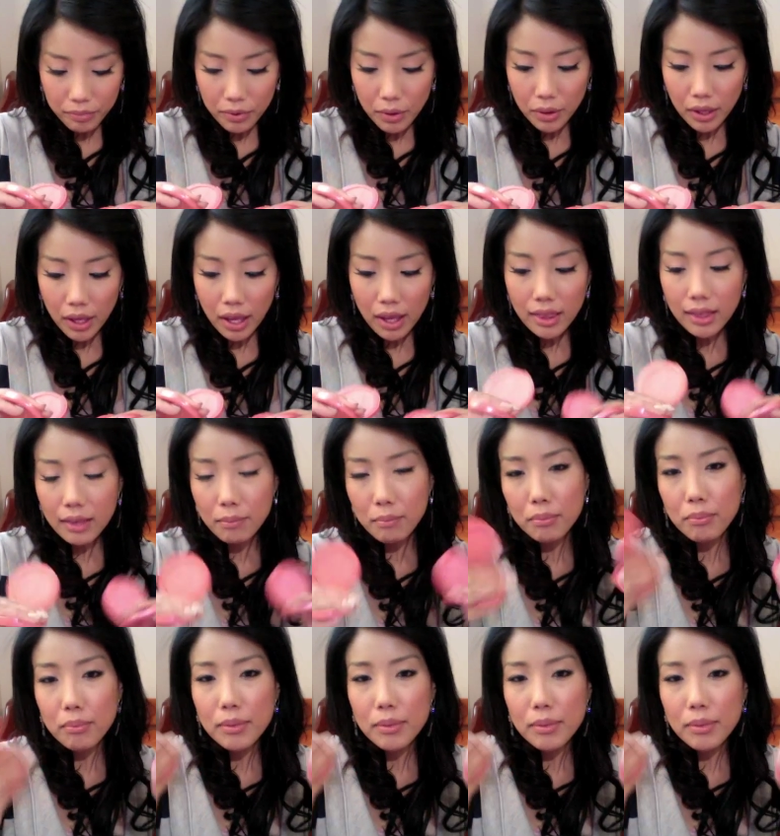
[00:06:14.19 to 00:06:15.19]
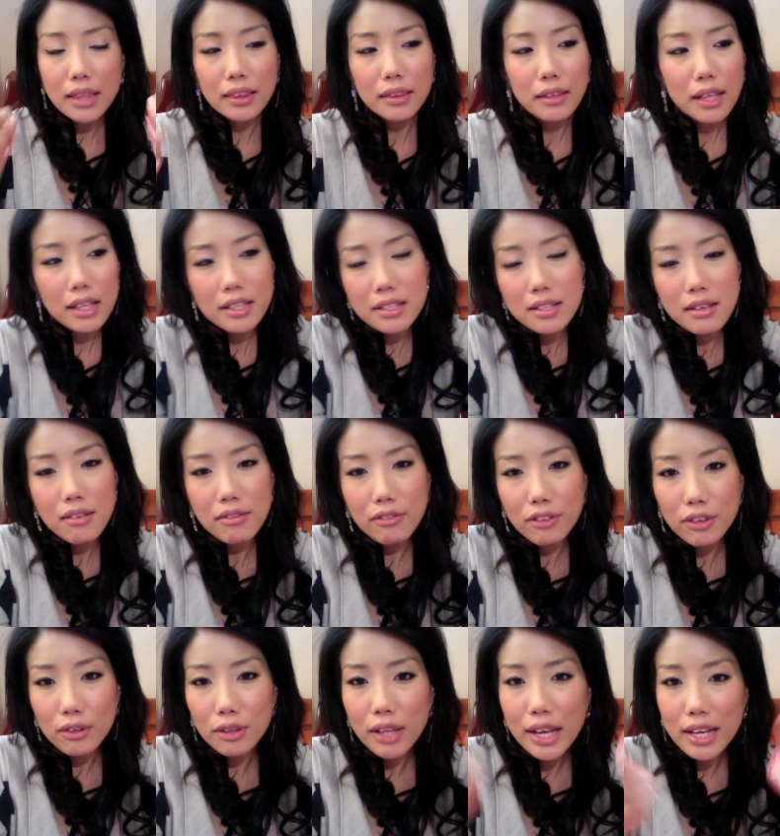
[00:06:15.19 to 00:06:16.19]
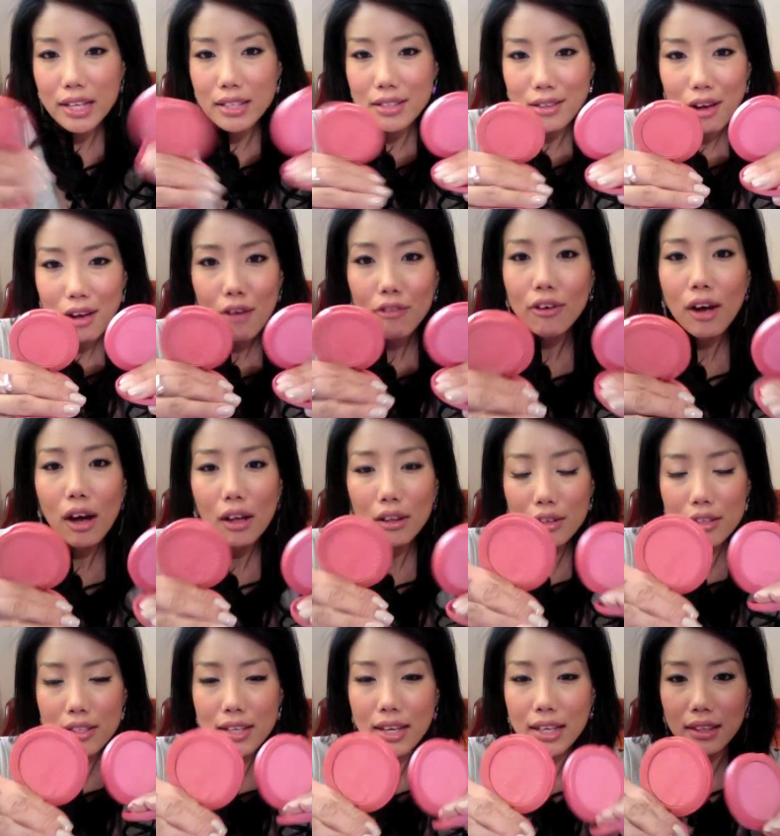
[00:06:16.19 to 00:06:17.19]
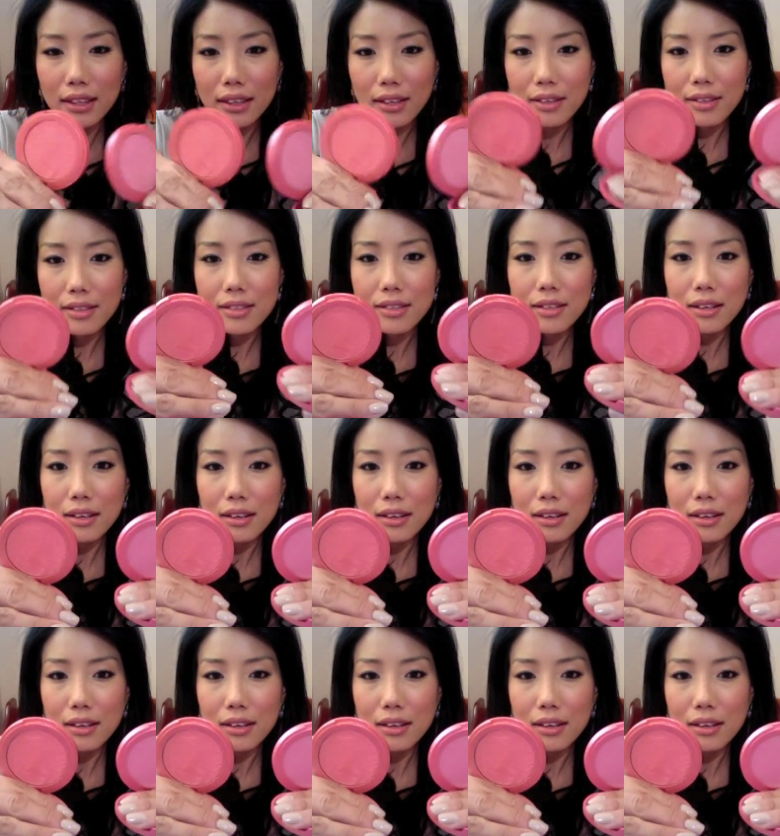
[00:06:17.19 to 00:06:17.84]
Okay, that, that's if you like soft colors like these.